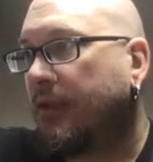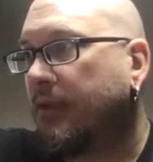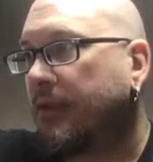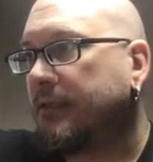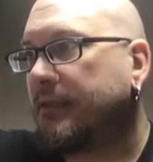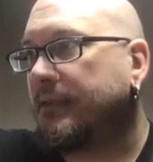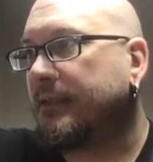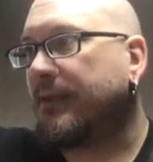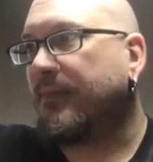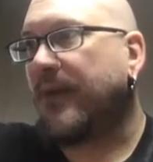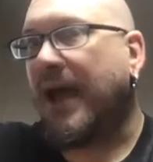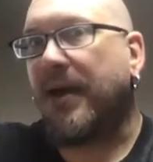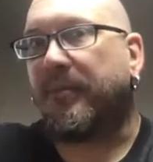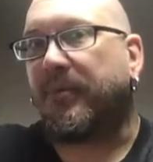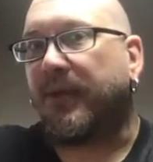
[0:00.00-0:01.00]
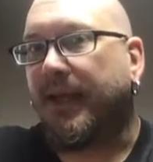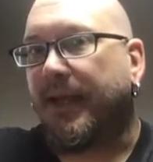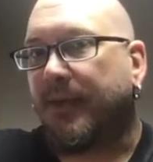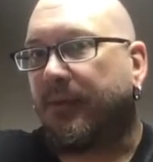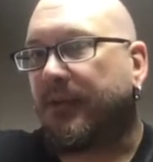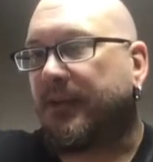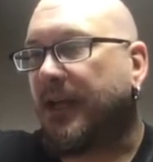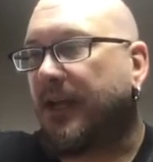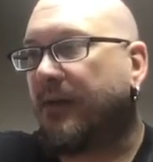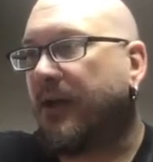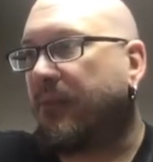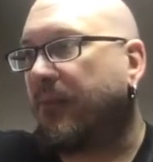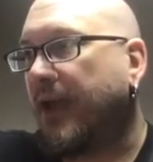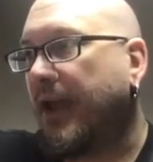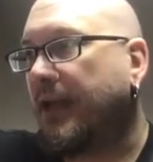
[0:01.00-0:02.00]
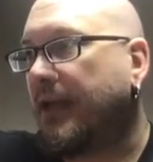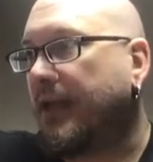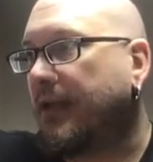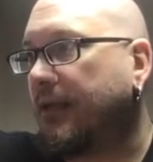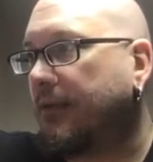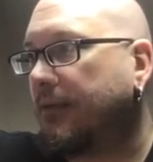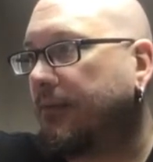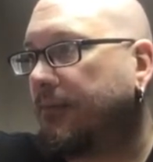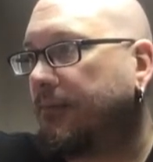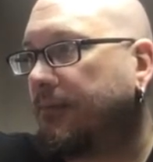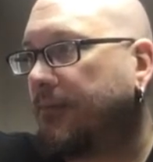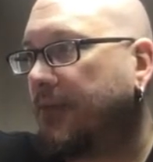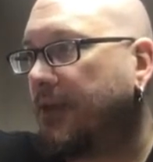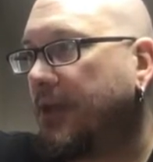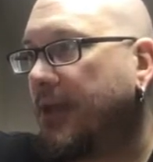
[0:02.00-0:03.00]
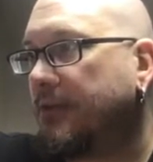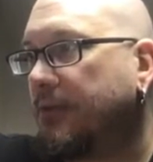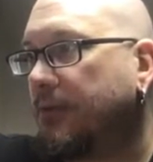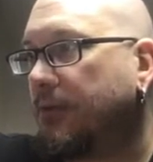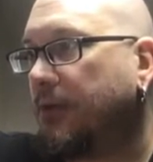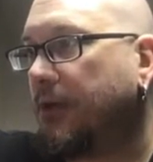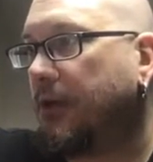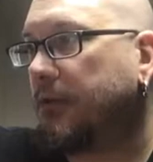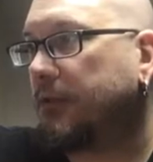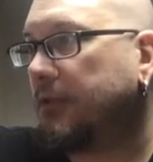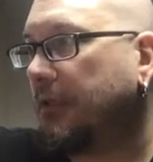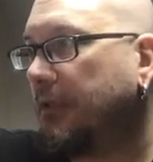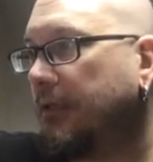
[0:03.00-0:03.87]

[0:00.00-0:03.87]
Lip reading: This isn't about playing. We're talking about painting. You guys are the worst.